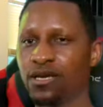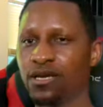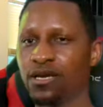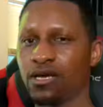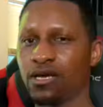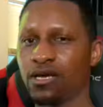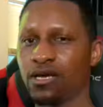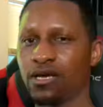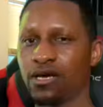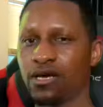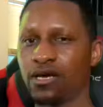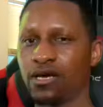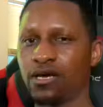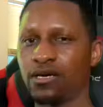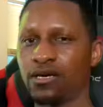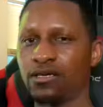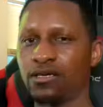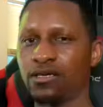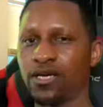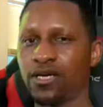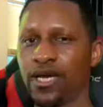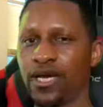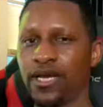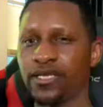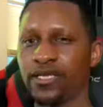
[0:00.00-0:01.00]

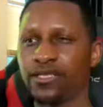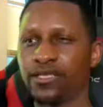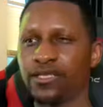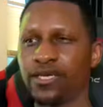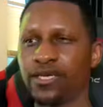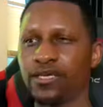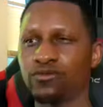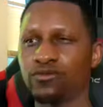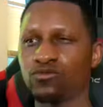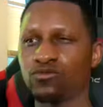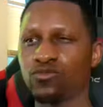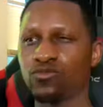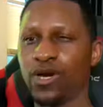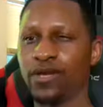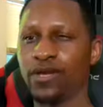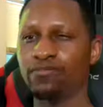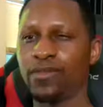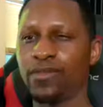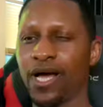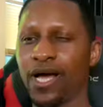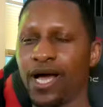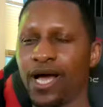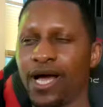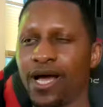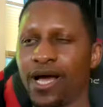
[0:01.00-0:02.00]
and then right
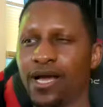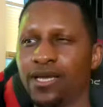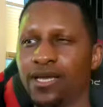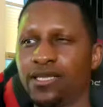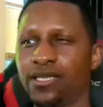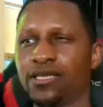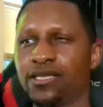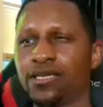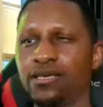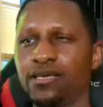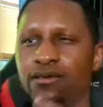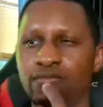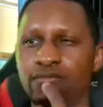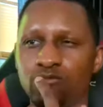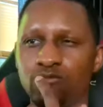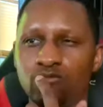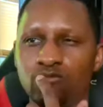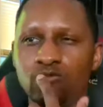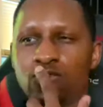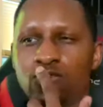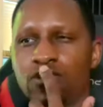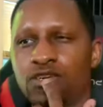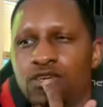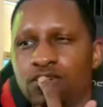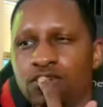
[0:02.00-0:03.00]
behind him
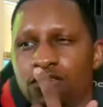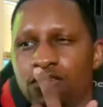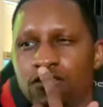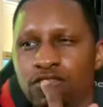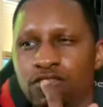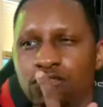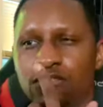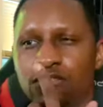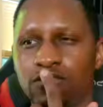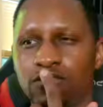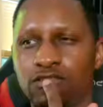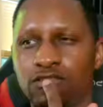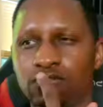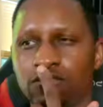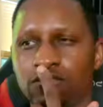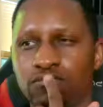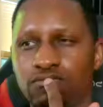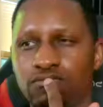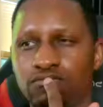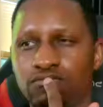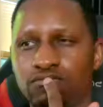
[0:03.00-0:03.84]
was